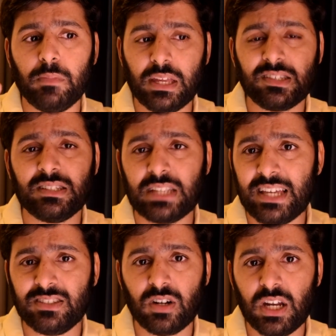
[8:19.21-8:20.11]
It's a
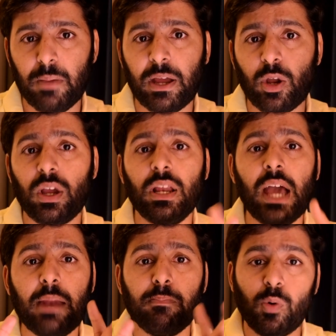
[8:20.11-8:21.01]
nice sturdy binocular,
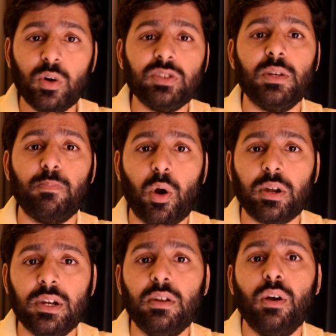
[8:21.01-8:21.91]
and most
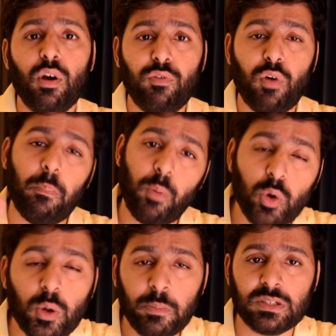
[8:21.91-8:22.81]
important for
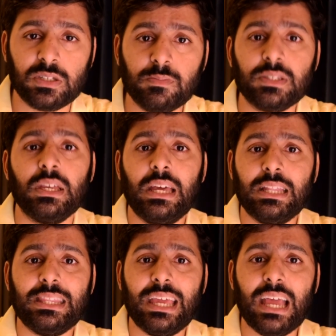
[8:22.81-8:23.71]
Porro prisms,
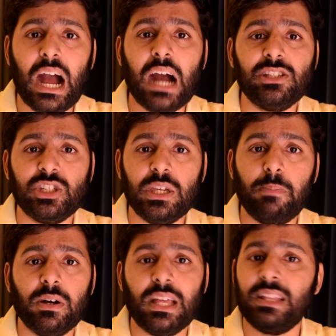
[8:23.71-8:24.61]
they are
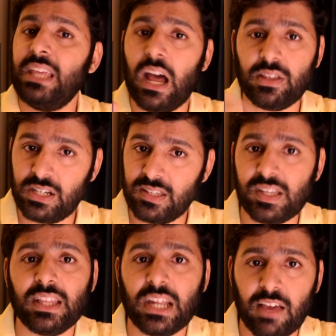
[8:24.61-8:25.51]
cheaper than the other
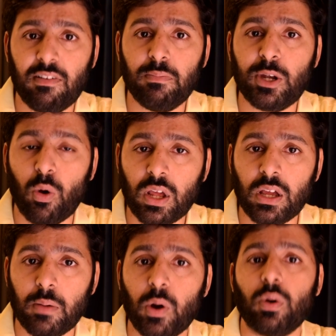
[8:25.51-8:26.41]
design that I will be
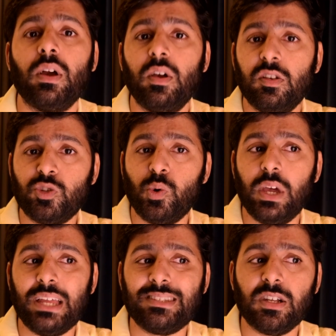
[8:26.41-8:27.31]
talking about. So
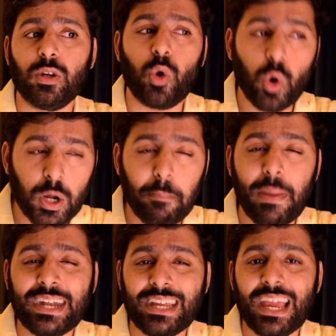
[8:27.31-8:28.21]
it's a good
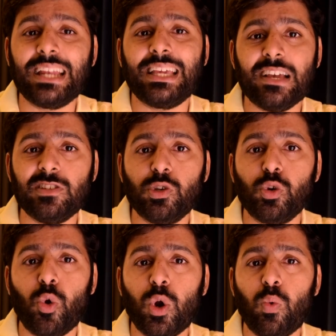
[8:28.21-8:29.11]
bet in case you
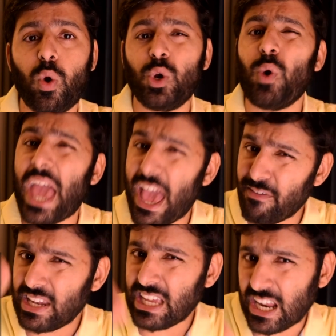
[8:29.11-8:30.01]
don't want to
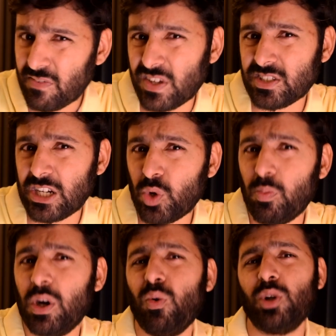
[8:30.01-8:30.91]
heavily invest into
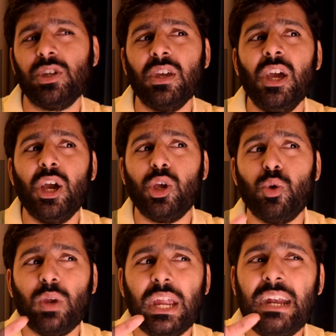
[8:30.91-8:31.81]
bird watching.
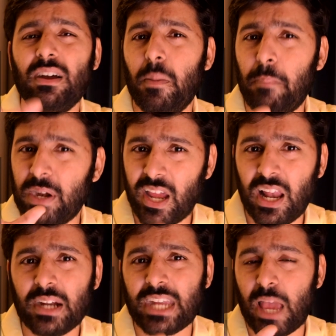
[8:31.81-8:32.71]
You need a
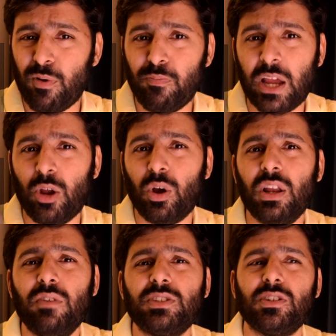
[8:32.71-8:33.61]
particular type of
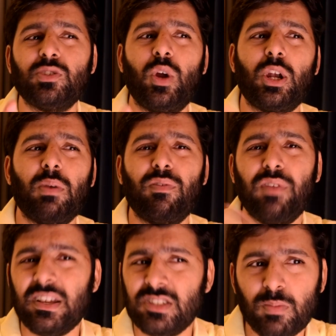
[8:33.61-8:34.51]
binocular which is going to be
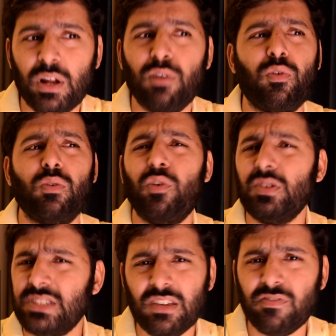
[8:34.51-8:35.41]
flexible for
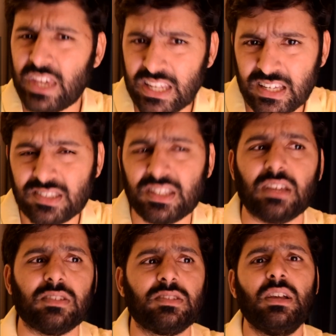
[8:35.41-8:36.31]
seeing various
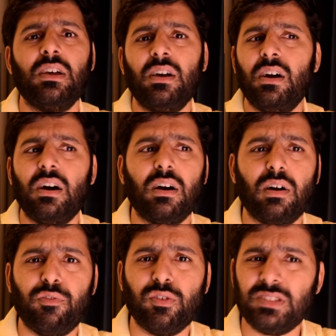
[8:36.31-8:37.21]
things,
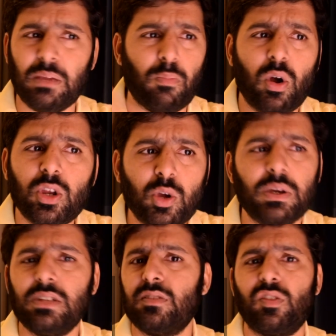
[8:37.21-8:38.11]
for seeing
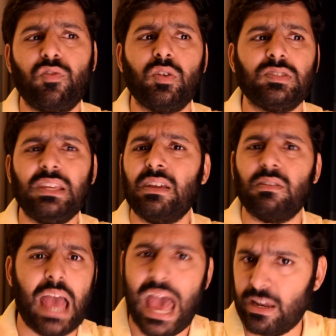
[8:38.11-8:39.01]
monuments, for
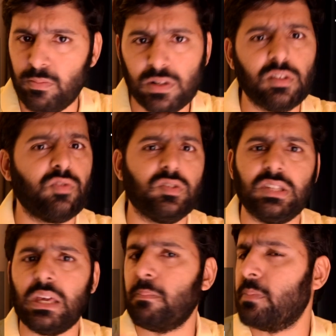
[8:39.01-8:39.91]
seeing animals, for
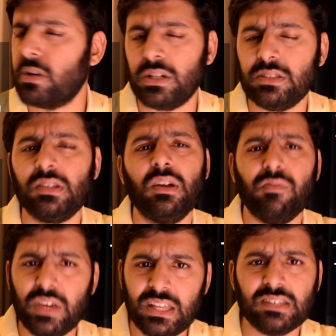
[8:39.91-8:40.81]
seeing birds,
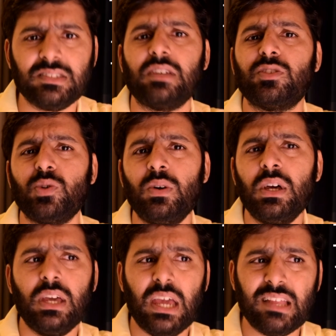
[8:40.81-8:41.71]
various things. So
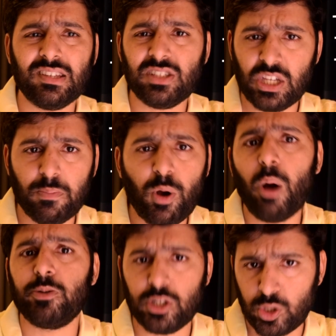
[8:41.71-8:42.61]
it's a cheaper
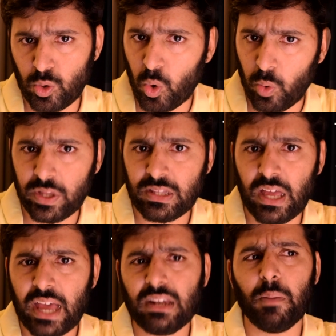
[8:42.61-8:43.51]
option to go with
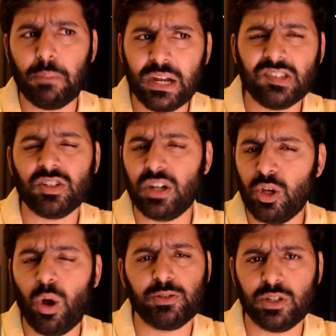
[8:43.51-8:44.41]
and a pretty
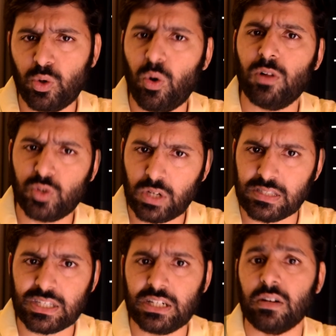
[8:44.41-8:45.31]
sturdy option to also
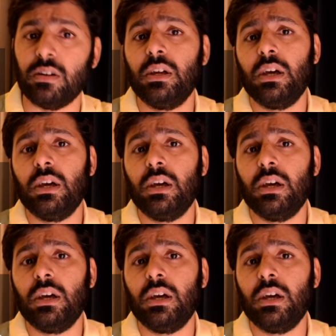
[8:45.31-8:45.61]
consider.